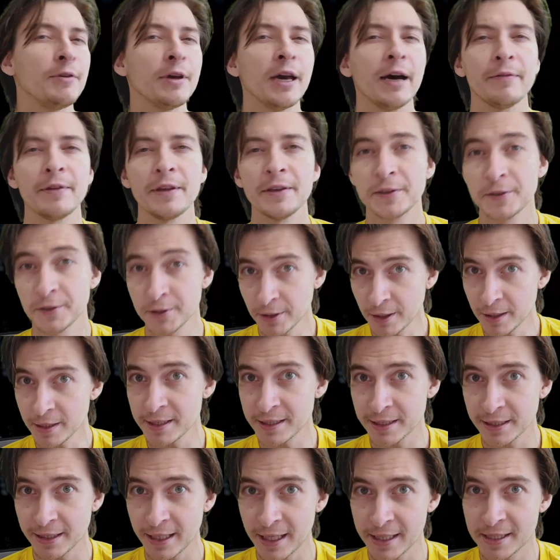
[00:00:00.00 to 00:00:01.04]
you have any
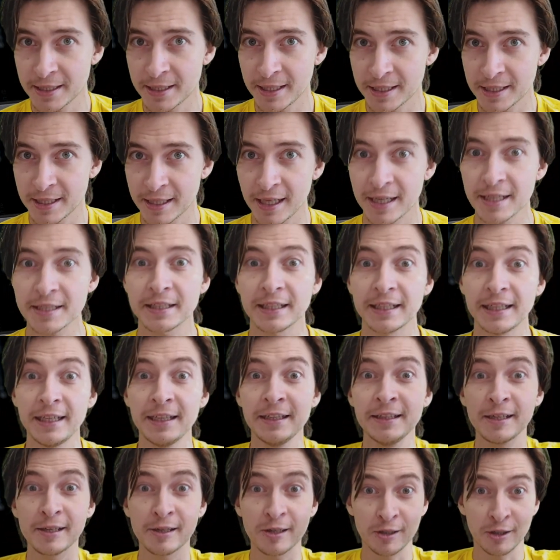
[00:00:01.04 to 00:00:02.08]
thoughts, let's discuss
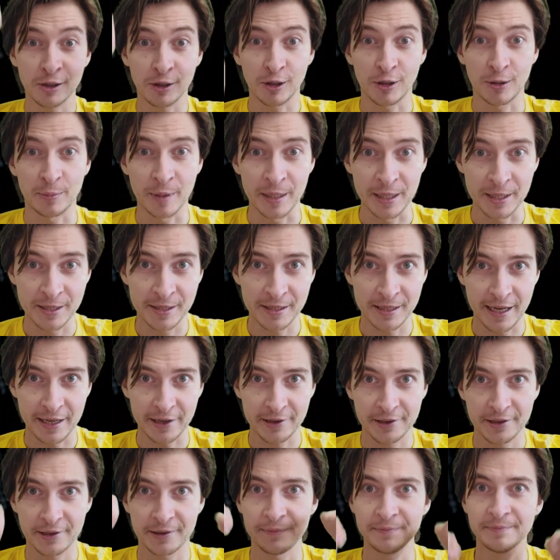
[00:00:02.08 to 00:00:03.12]
in the comments
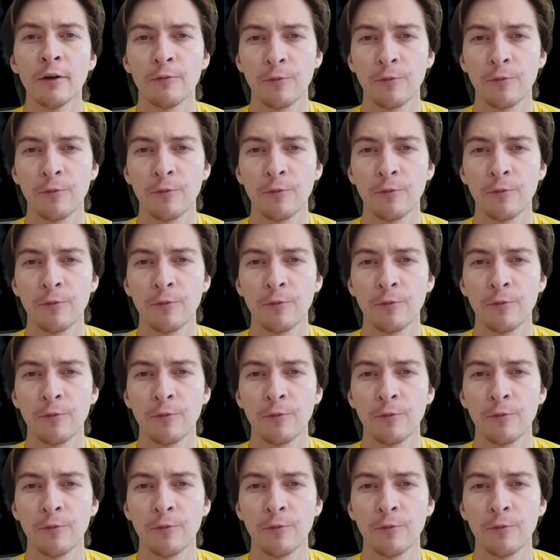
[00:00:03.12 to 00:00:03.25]
section.